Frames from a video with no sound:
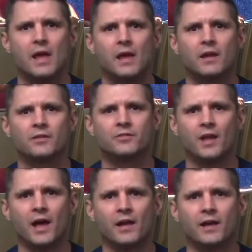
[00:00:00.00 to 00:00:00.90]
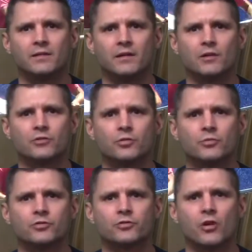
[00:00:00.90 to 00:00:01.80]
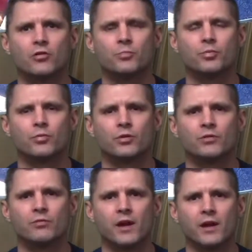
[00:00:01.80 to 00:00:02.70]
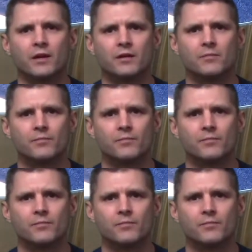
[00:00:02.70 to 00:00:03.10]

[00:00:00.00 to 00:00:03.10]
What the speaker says: It is not ideal to install the pool in rain.